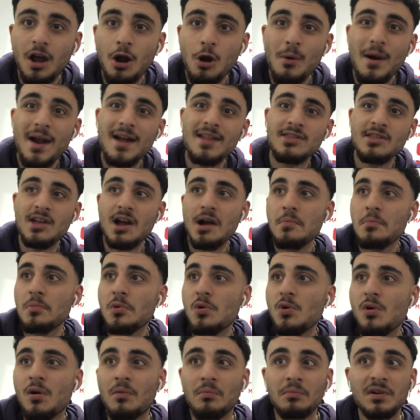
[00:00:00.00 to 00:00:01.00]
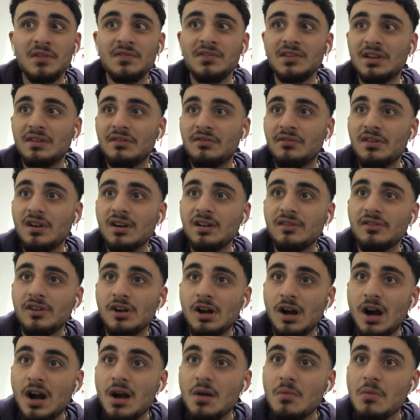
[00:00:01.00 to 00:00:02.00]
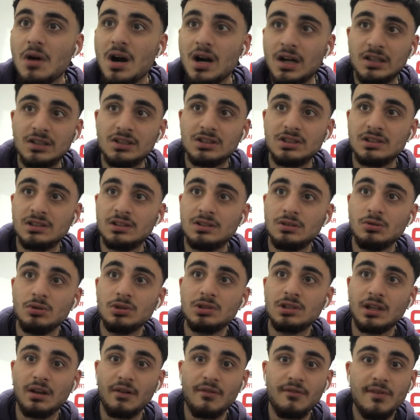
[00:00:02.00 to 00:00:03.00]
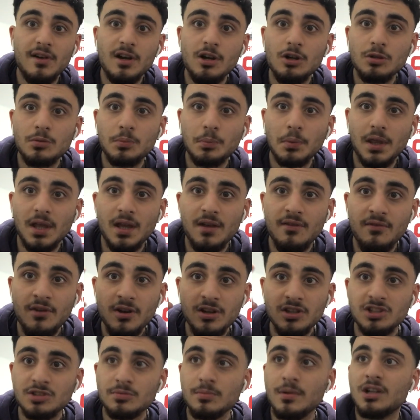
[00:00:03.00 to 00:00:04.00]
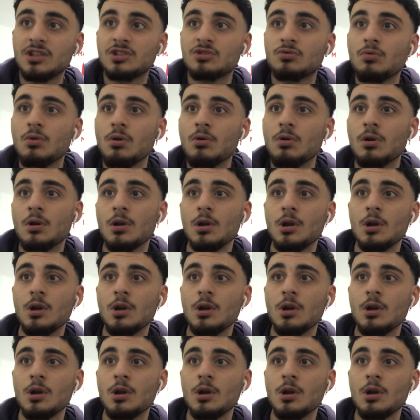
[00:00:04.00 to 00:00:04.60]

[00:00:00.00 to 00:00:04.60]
Around that, bro, I'm giving him very, very high marks. He looks like a very good player. Very smart as well.